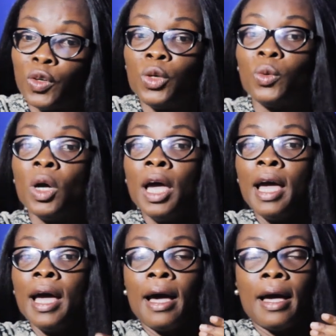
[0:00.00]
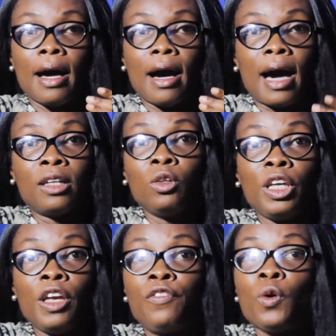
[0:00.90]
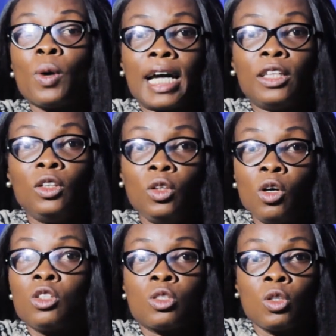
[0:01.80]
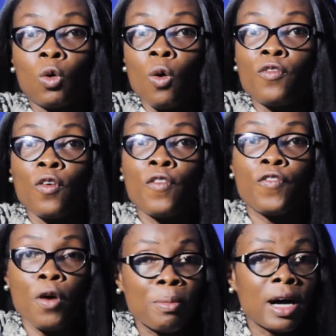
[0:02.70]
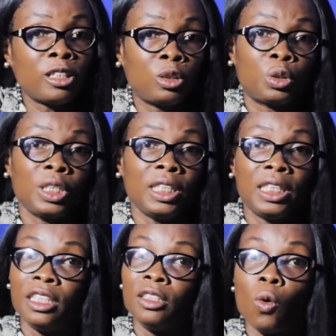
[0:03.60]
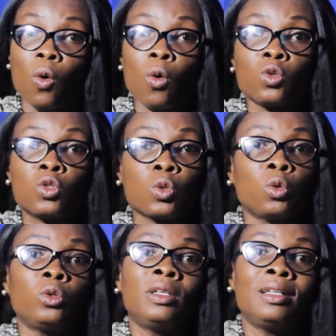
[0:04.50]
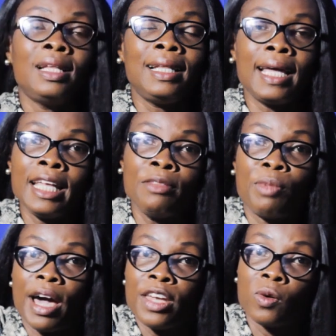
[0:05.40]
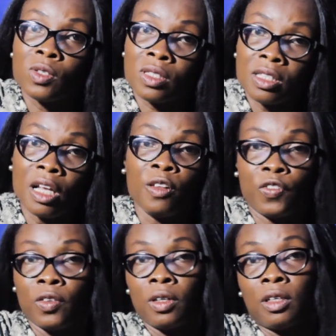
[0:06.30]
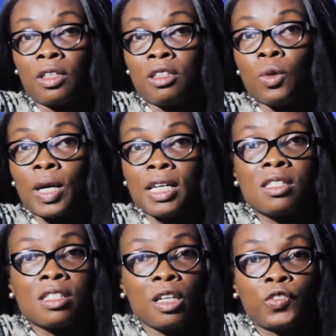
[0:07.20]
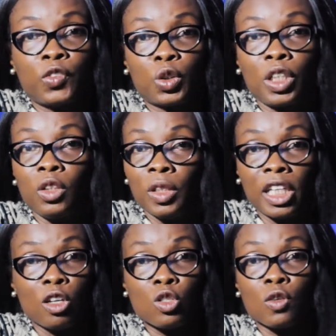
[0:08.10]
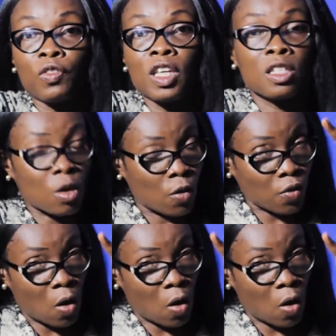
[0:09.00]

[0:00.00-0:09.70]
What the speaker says: for you. And if you cannot go for formal training, also learn by yourself. You can self-train on a lot of things. Of